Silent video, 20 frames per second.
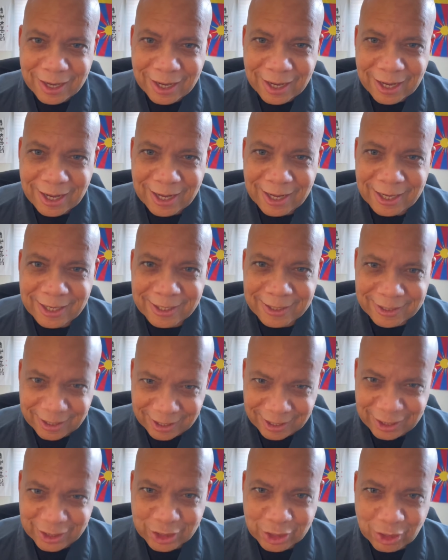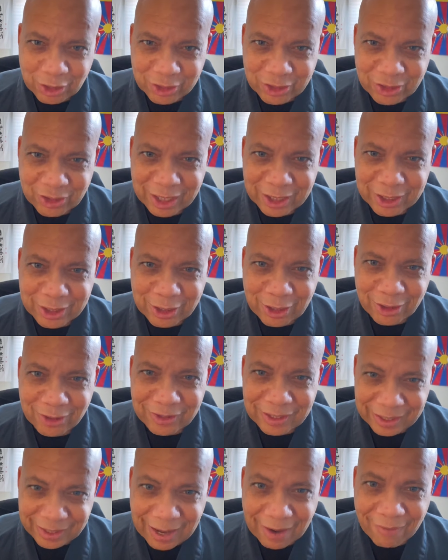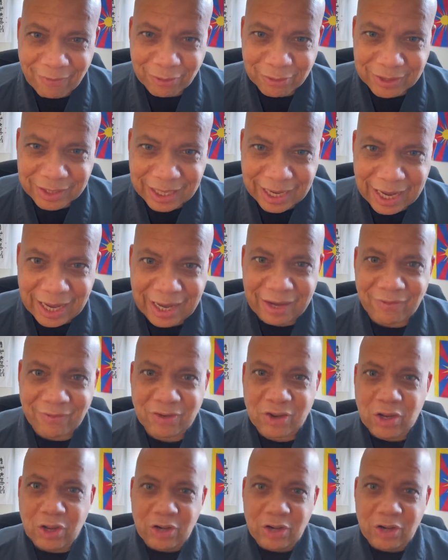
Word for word: uh, Chinese culture, that's called the devil's cave.